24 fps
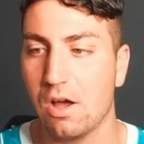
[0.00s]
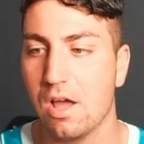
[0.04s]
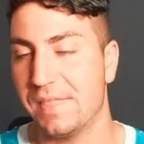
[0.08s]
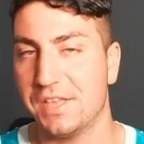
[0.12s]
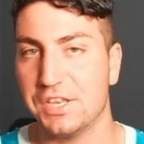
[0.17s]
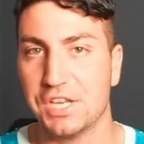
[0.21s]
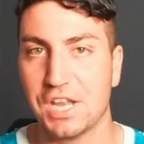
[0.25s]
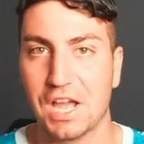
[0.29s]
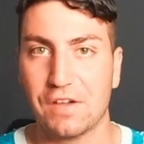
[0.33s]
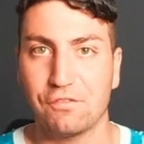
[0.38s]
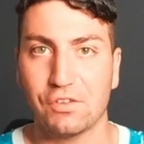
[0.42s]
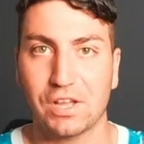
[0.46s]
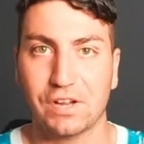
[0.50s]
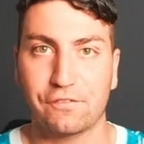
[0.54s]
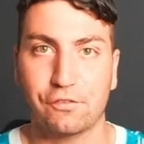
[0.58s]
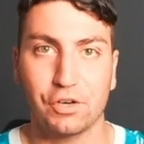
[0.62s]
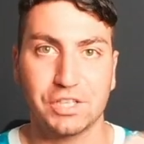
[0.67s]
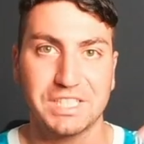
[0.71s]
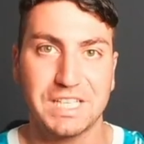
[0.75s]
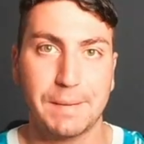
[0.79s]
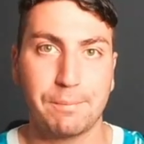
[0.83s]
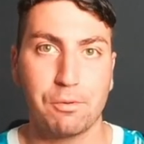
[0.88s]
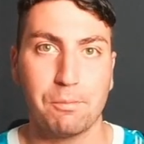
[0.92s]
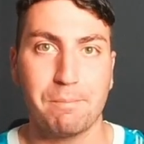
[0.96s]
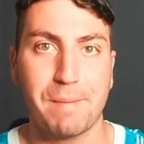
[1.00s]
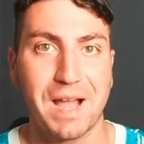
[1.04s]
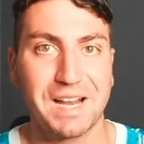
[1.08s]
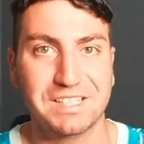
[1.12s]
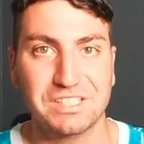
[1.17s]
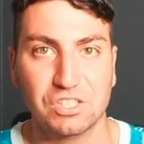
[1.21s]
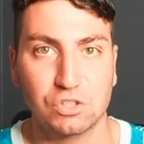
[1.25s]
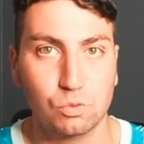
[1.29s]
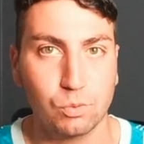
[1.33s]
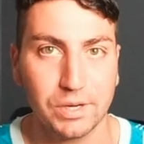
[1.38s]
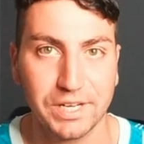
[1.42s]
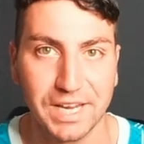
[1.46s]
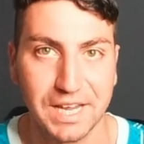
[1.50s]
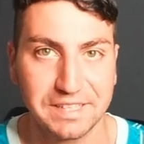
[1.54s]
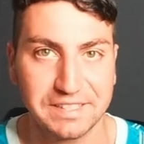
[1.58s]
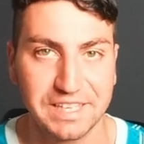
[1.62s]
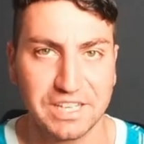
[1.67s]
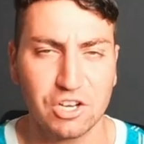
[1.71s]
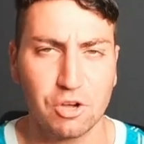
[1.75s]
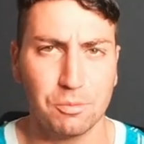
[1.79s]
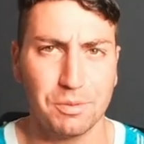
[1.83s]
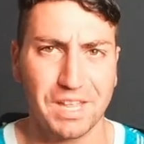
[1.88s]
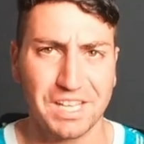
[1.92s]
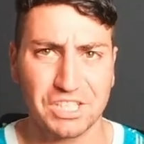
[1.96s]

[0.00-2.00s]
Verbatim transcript: And then you have like, for example, Max's 2018 helmet,